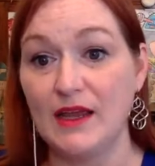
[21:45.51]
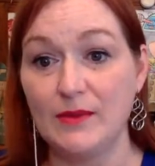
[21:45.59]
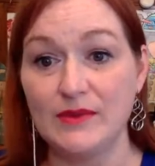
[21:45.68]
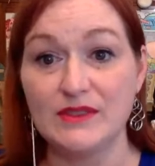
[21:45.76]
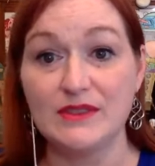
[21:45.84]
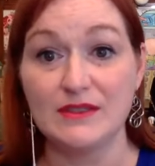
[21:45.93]
It
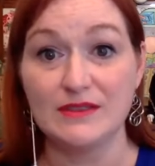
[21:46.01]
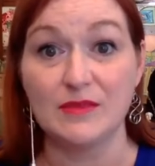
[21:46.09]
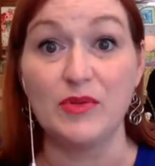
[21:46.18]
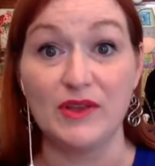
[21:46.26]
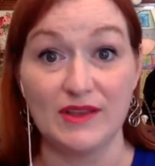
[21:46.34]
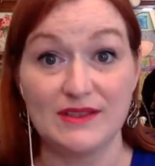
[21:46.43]
was
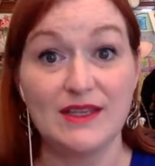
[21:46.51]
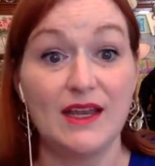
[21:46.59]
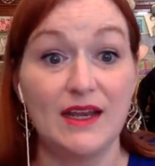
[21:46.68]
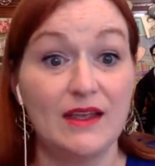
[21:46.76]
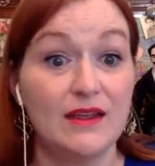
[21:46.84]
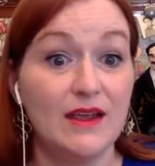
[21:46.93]

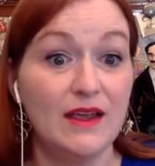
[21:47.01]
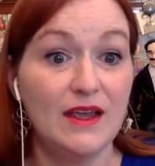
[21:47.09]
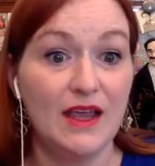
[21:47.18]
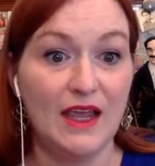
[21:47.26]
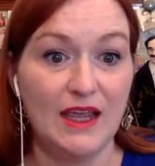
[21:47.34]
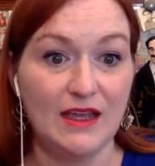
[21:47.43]
debilitating.
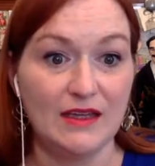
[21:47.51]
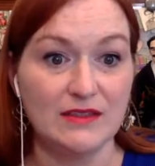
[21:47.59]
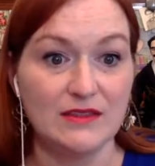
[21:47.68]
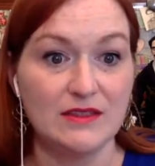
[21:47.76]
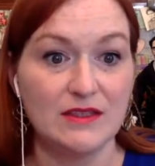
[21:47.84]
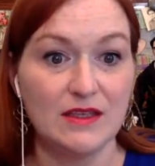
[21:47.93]
And yeah.